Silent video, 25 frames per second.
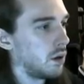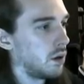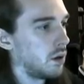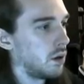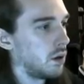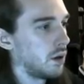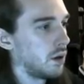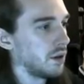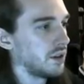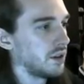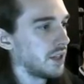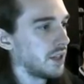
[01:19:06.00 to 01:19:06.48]

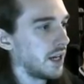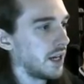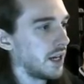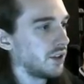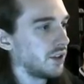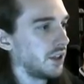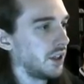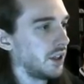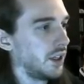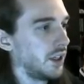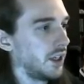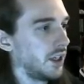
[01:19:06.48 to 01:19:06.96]
This is actually
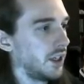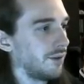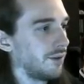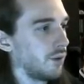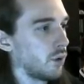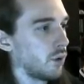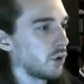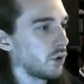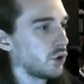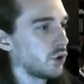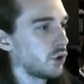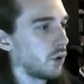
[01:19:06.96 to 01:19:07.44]
going to get
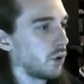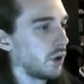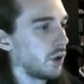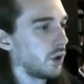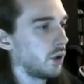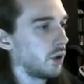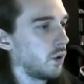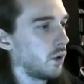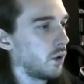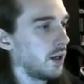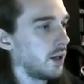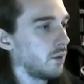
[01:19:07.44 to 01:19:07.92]
foreshortened
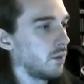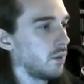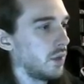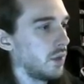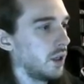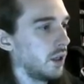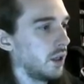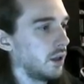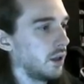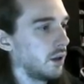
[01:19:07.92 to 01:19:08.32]
quite a bit